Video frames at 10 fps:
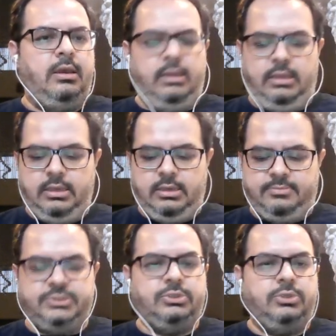Yeah,
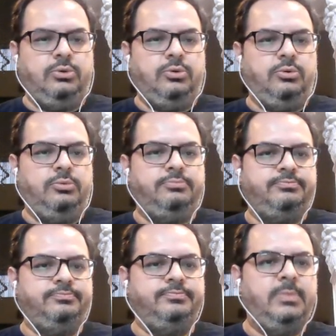so
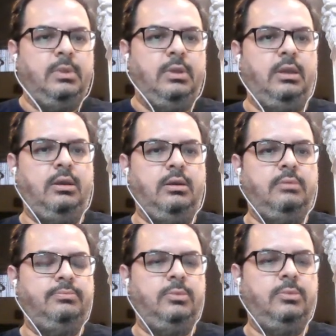
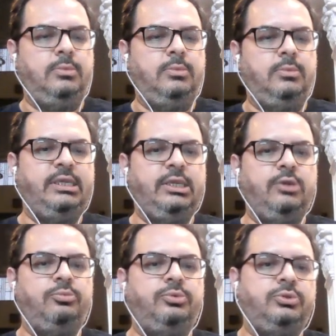OpenJDK on
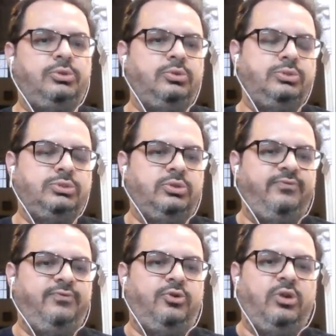Ubuntu. So if
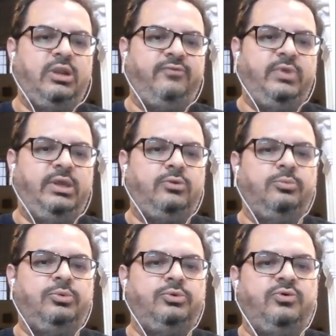you're not aware,
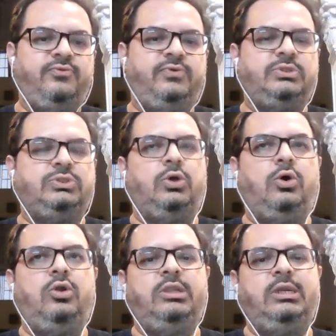Ubuntu offers
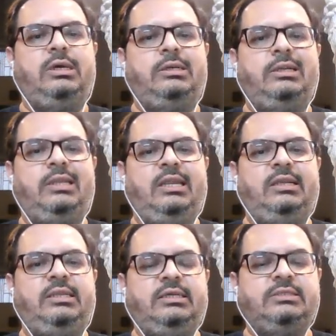all the current
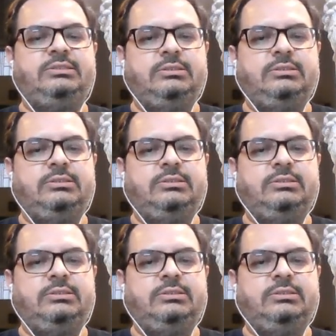LTS